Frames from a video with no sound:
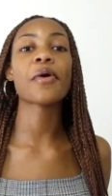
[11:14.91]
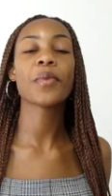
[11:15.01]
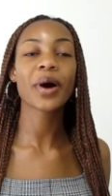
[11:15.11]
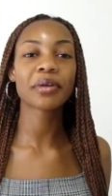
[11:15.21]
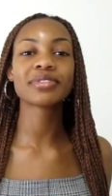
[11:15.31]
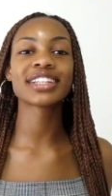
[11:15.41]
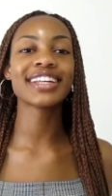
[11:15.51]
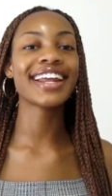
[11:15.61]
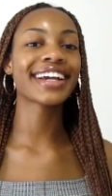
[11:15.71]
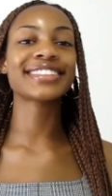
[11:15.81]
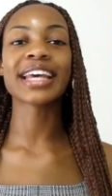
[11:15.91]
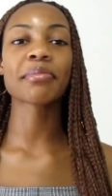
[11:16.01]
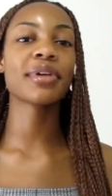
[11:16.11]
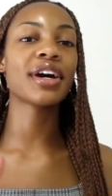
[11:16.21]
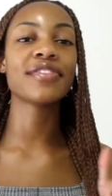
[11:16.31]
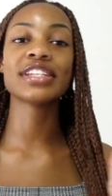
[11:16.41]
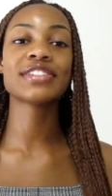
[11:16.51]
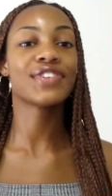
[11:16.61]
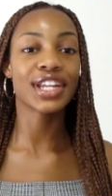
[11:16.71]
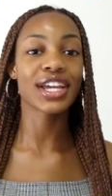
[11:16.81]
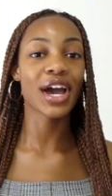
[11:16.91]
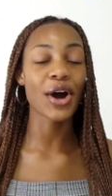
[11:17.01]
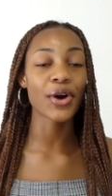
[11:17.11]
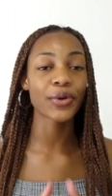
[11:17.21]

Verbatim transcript: Welcome to the next segment of this video.